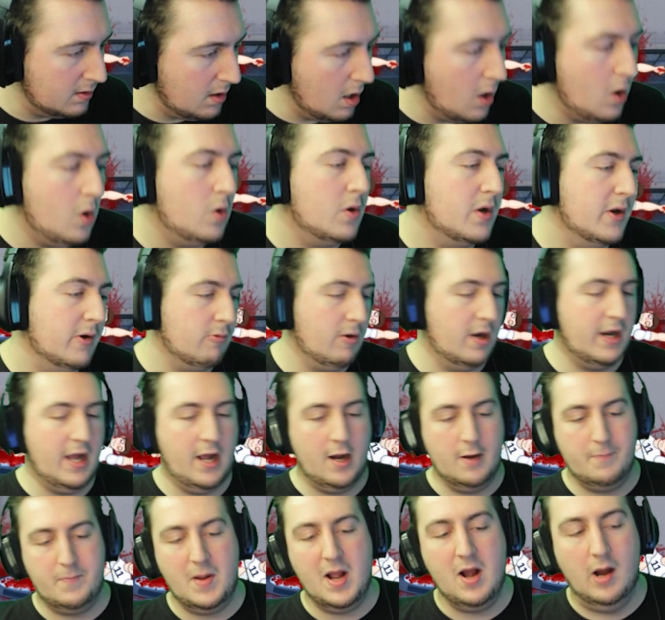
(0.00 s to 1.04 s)
Oh, no, run
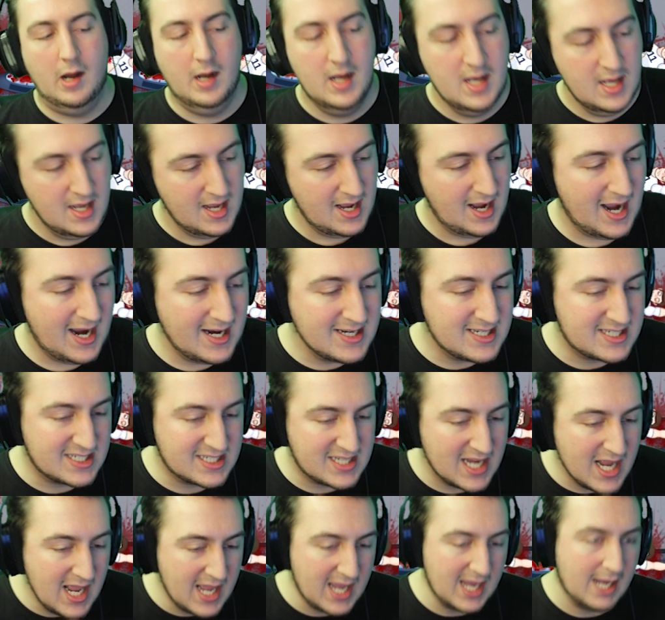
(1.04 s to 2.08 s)
out of power. I
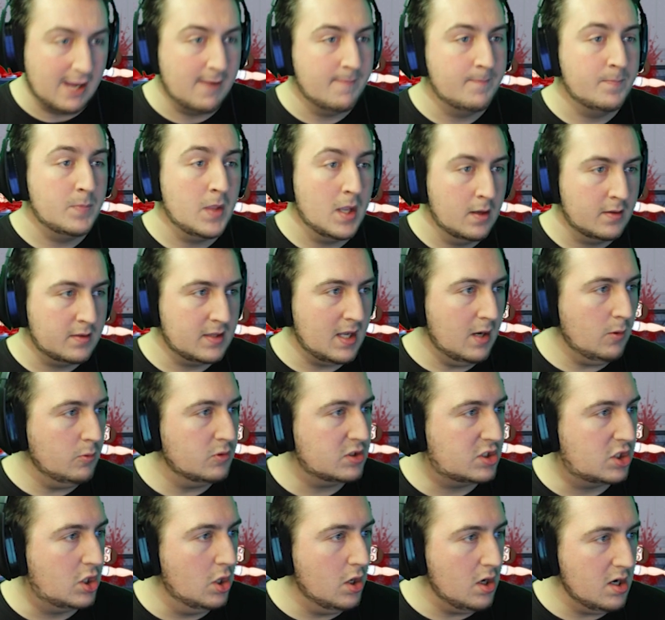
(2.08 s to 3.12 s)
see. That
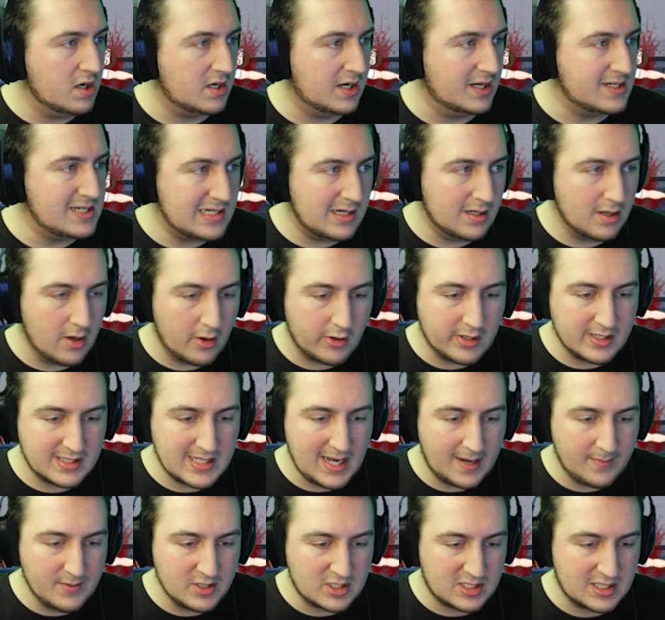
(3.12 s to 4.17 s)
was good. I did a lot of
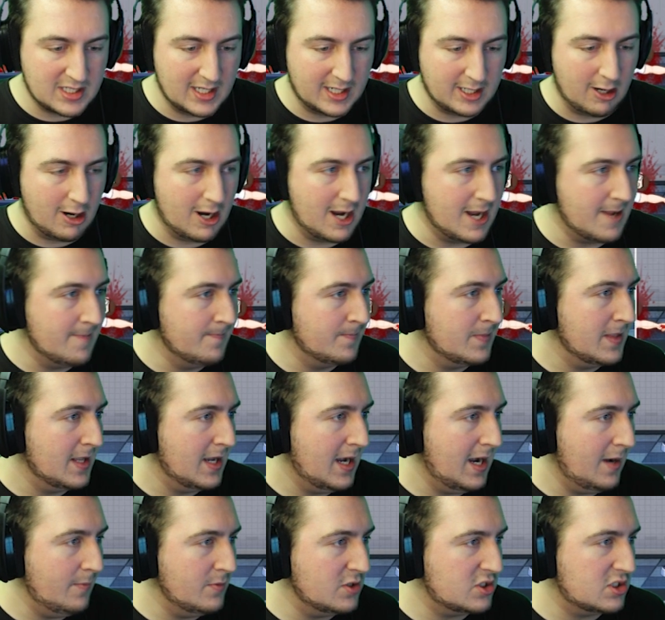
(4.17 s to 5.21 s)
damage to that guy.
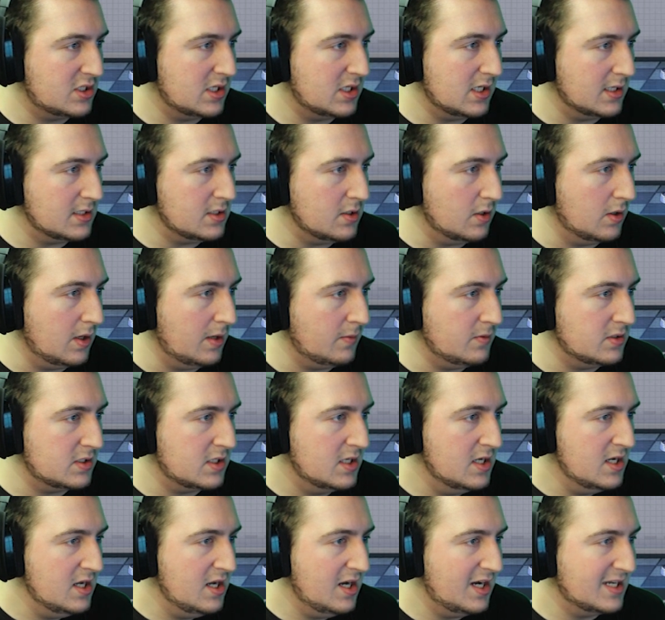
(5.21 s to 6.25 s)
How much did I do? How much?
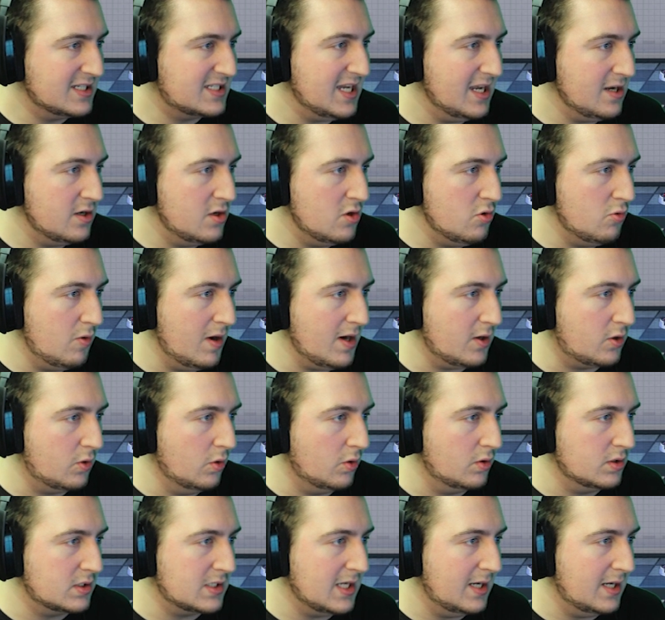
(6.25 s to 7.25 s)
I set a new record.